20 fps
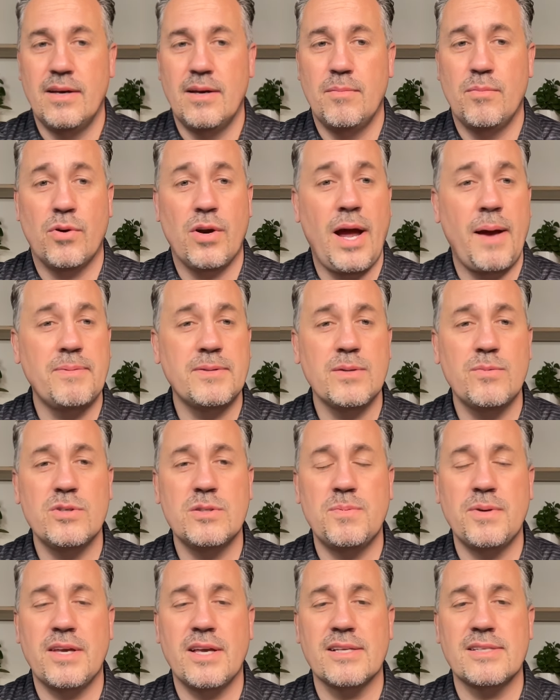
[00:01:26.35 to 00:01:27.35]
Perhaps it was
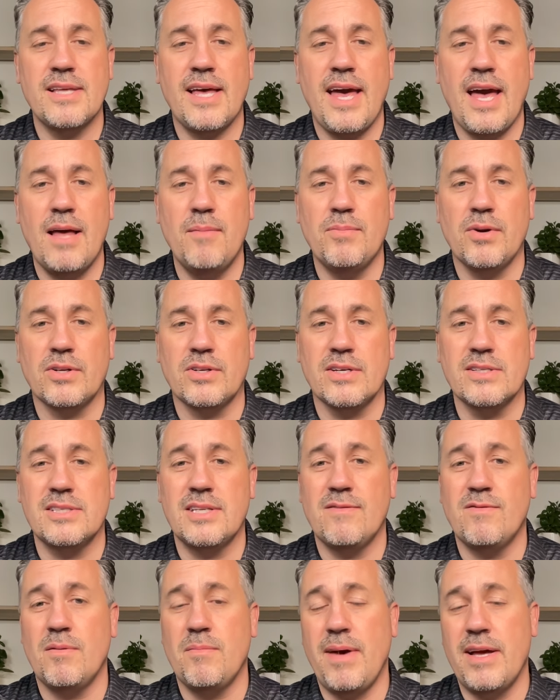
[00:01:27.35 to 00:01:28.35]
because the handbook doesn't
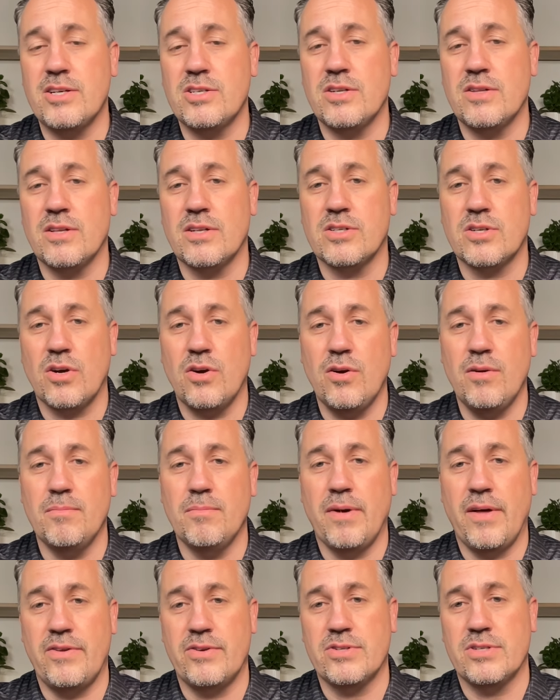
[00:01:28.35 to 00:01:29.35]
even mention the term
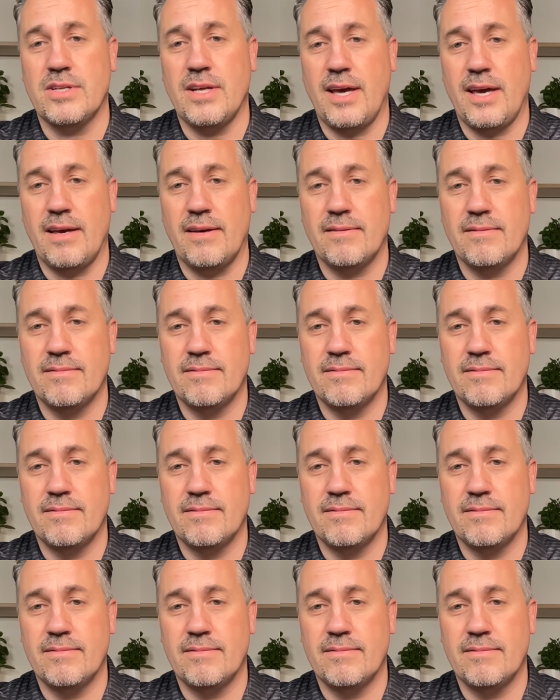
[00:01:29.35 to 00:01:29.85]
Mother's Day